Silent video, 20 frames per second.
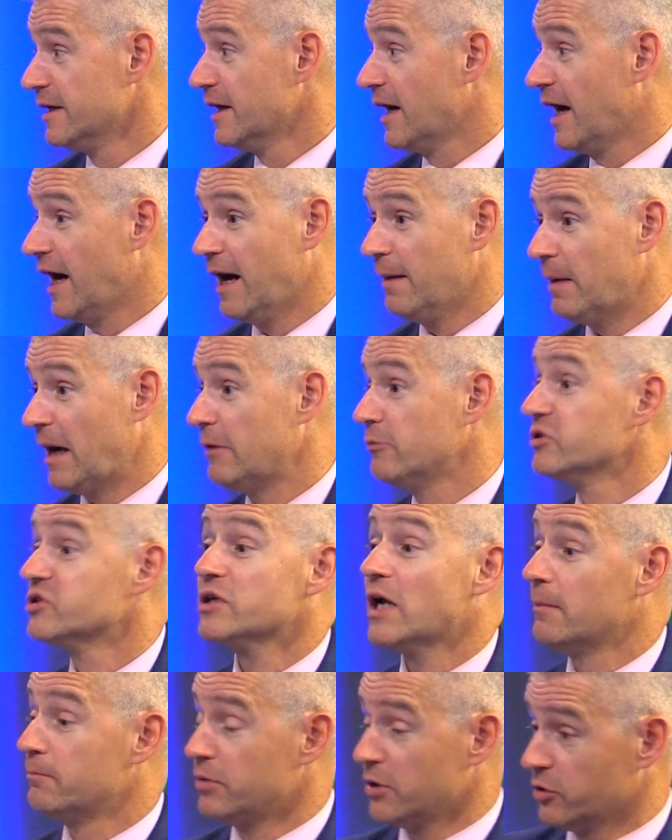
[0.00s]
Um, I was
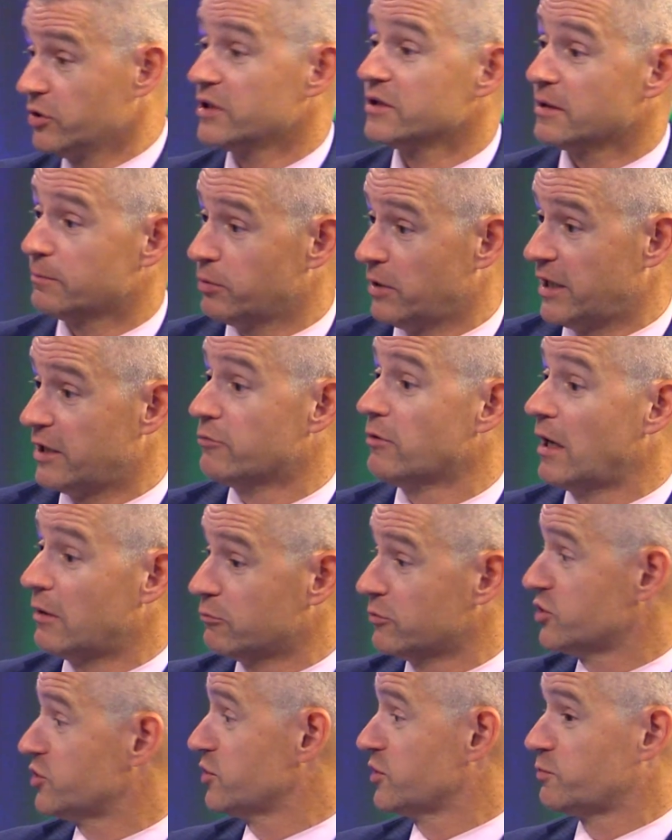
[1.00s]
not building the playground,
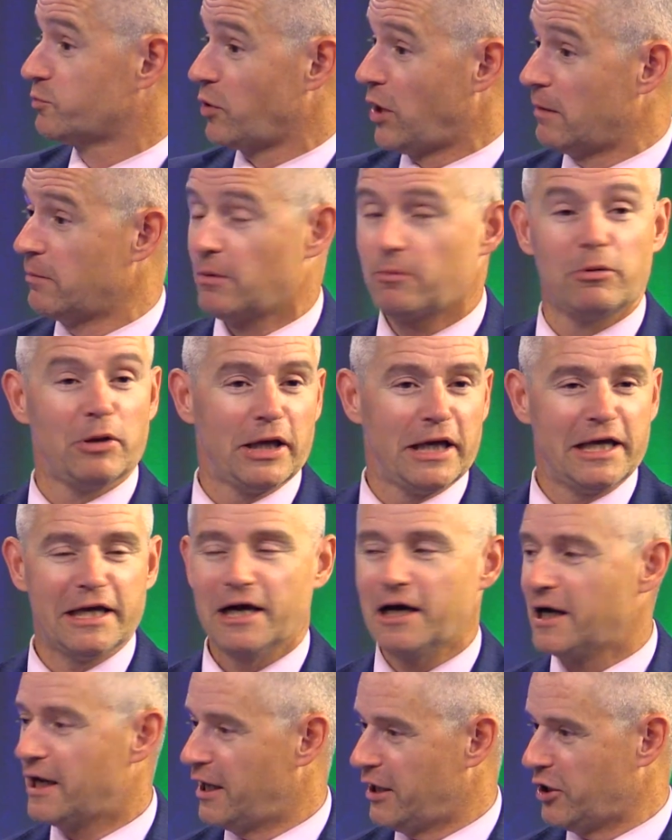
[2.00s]
which was probably
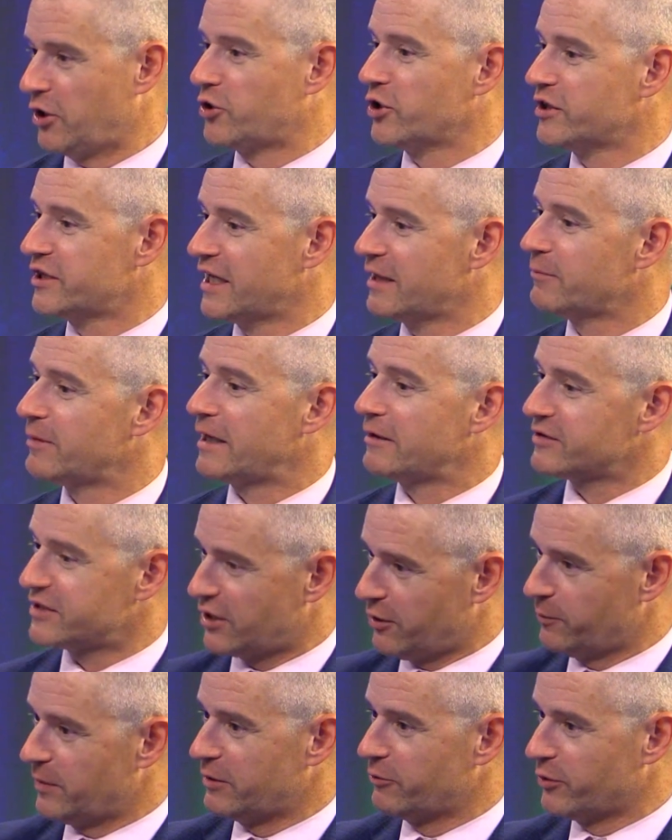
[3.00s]
uh, a good thing, but I was
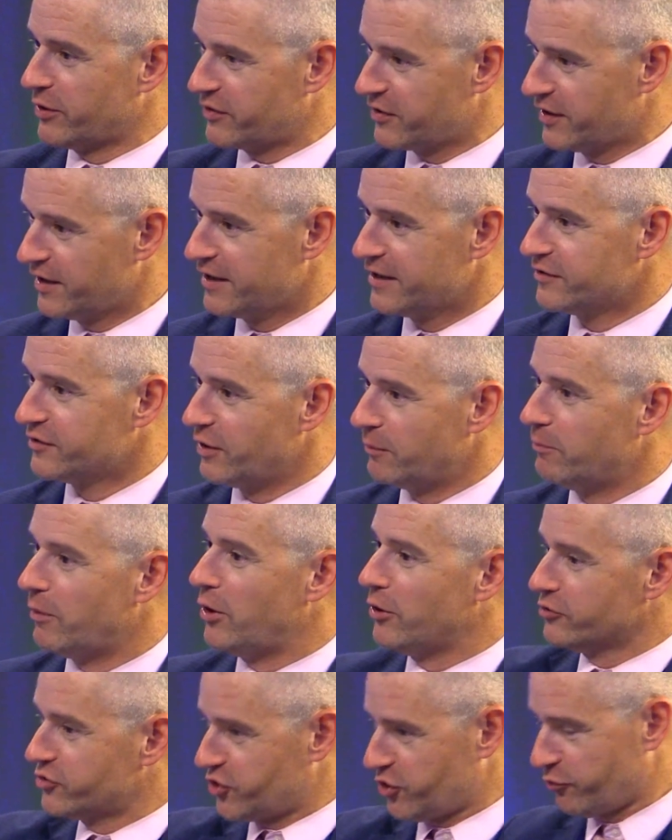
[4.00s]
helping with the
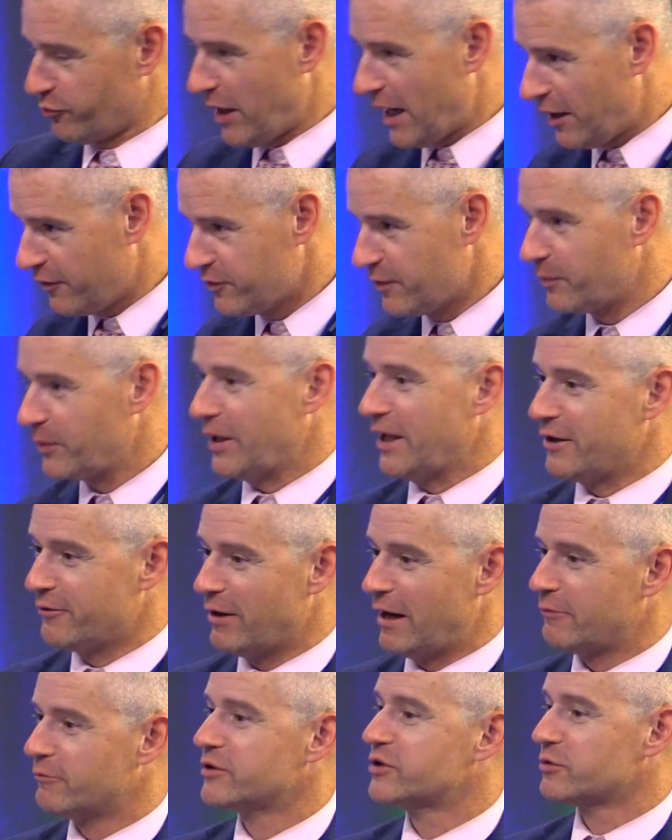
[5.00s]
mulch around the
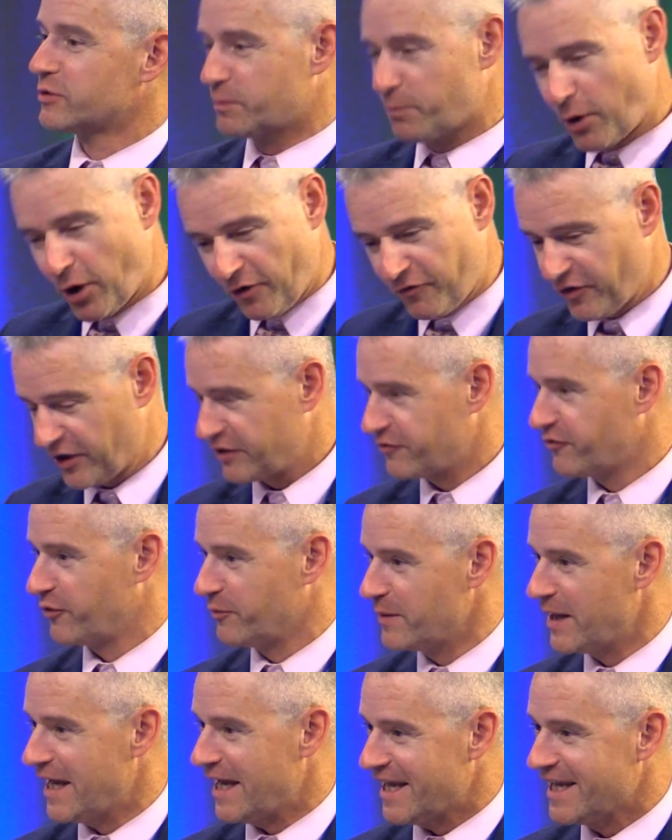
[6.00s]
playground, which was perfect for
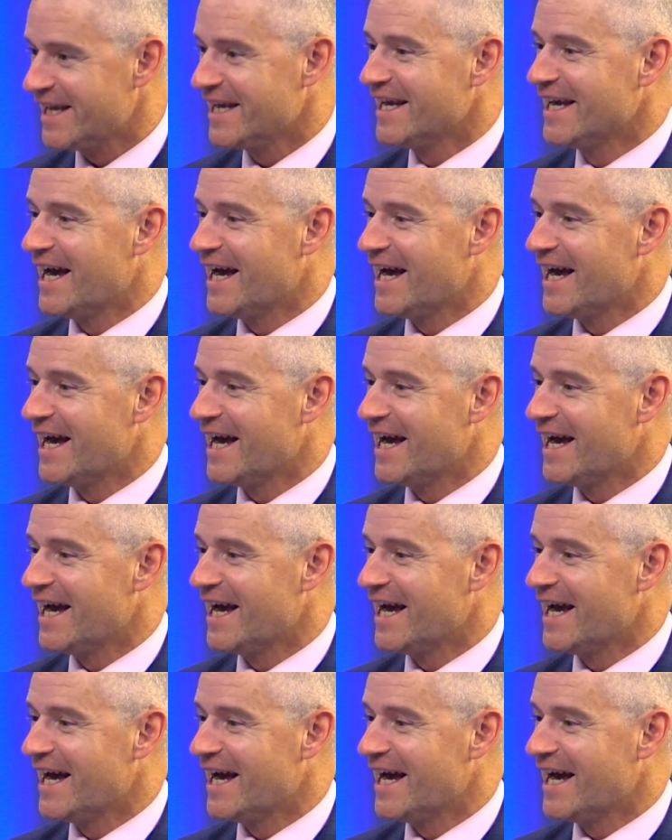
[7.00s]
me.